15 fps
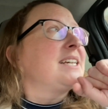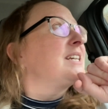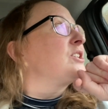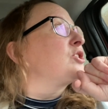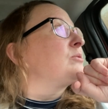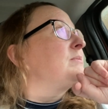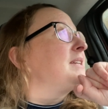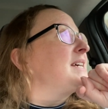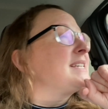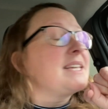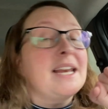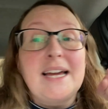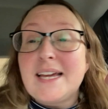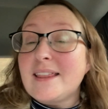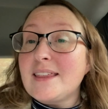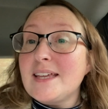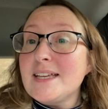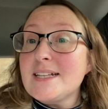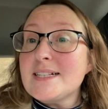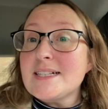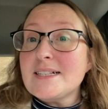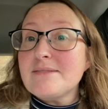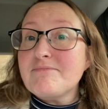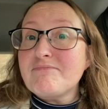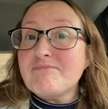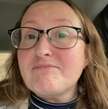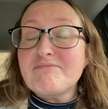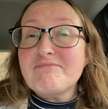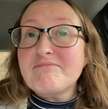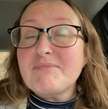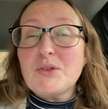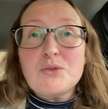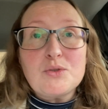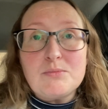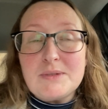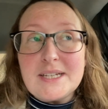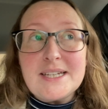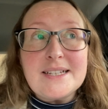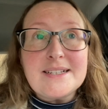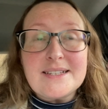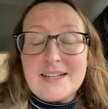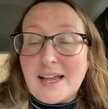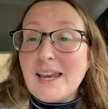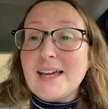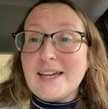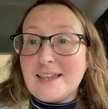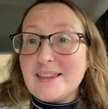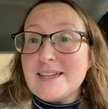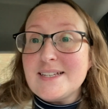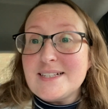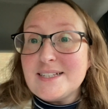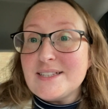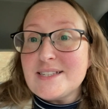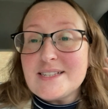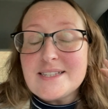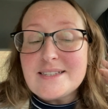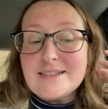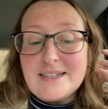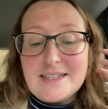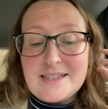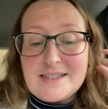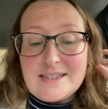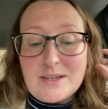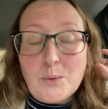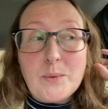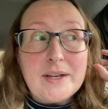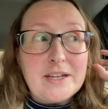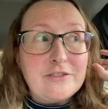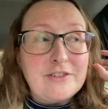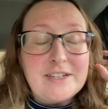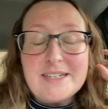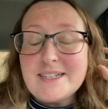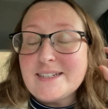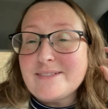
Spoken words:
Some days are like this, some days are like this. It's the way of it.